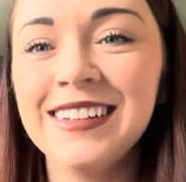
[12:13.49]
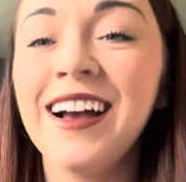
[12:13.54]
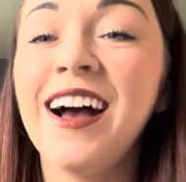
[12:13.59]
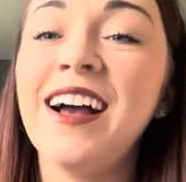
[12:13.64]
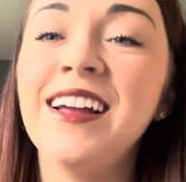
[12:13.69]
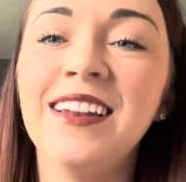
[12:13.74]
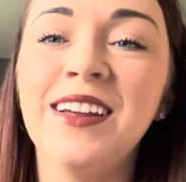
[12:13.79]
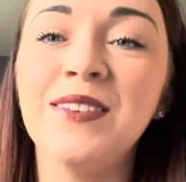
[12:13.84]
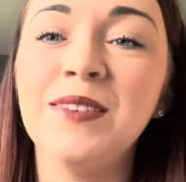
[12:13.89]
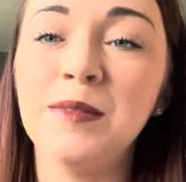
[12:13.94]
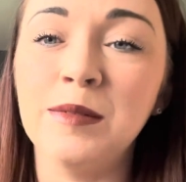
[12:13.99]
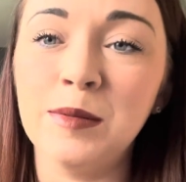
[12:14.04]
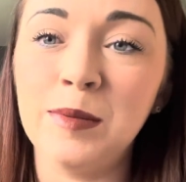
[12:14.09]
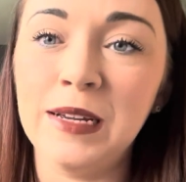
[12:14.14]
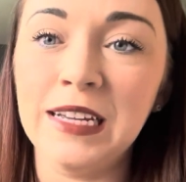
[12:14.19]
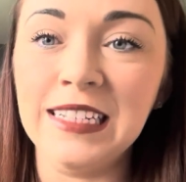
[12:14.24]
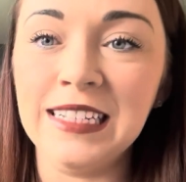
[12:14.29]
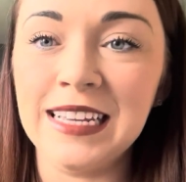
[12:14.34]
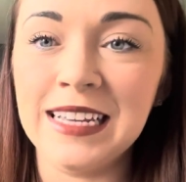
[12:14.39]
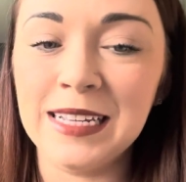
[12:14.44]
I love him to
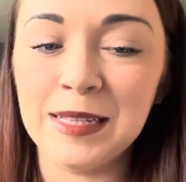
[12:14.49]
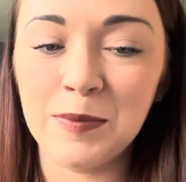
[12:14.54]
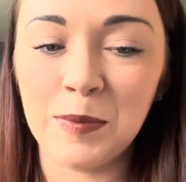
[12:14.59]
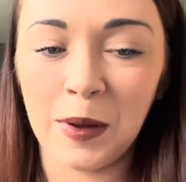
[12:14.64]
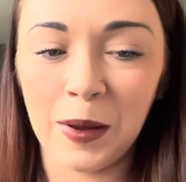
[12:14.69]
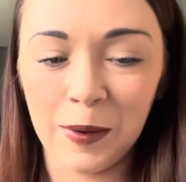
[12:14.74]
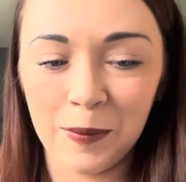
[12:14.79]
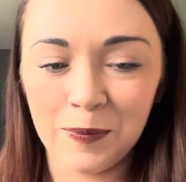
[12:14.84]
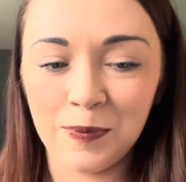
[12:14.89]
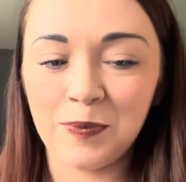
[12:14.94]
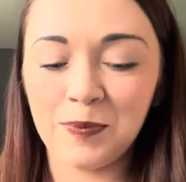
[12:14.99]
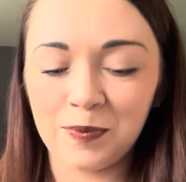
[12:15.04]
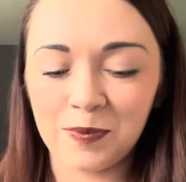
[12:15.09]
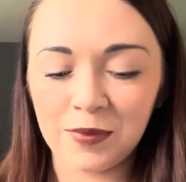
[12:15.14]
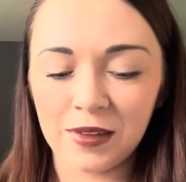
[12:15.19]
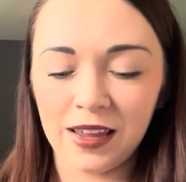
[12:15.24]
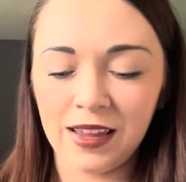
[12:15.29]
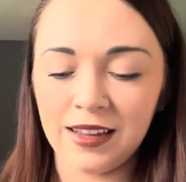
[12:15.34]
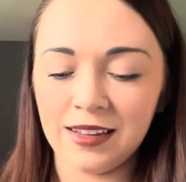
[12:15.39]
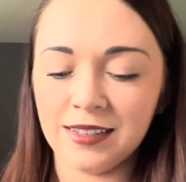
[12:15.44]
pieces, but
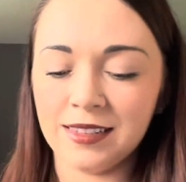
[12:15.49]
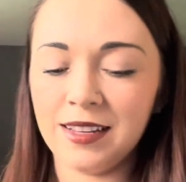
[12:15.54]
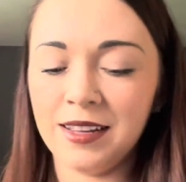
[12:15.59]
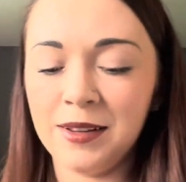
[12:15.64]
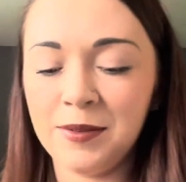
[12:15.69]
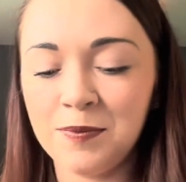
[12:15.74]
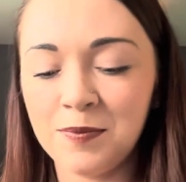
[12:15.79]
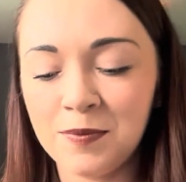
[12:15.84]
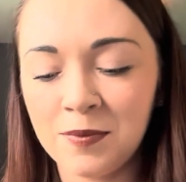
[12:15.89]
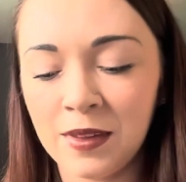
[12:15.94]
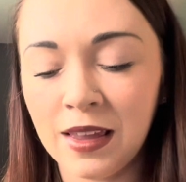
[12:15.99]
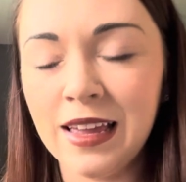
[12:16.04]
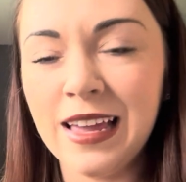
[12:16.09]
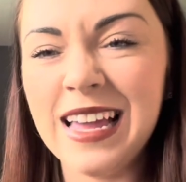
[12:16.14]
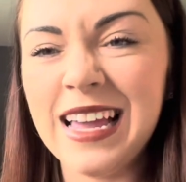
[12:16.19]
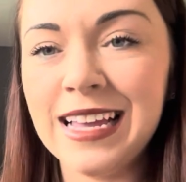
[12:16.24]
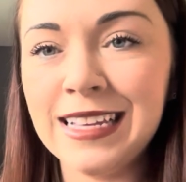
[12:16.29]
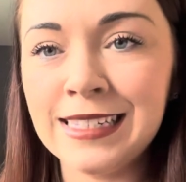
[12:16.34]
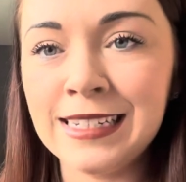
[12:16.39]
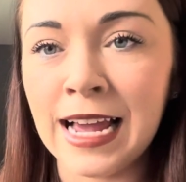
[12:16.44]
he's
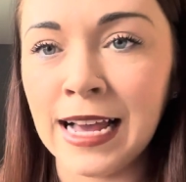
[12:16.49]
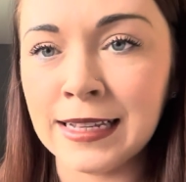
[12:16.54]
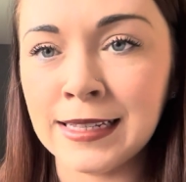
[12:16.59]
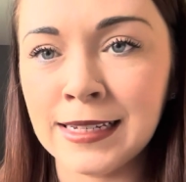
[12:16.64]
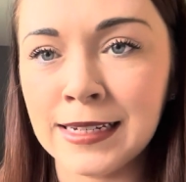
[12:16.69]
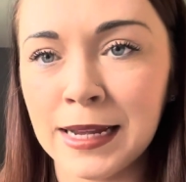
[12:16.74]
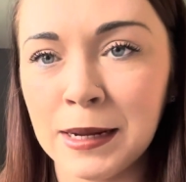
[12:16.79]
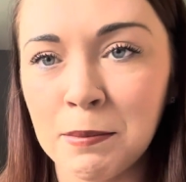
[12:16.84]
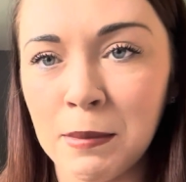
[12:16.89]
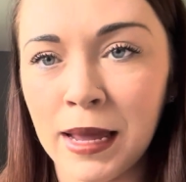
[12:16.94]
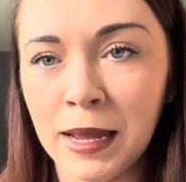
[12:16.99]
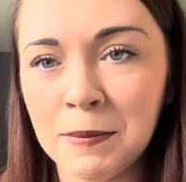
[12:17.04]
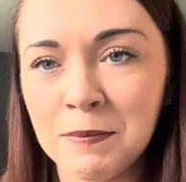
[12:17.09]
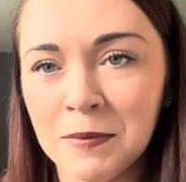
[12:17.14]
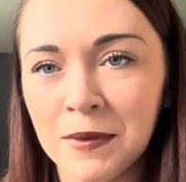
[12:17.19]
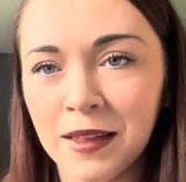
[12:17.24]
testing me.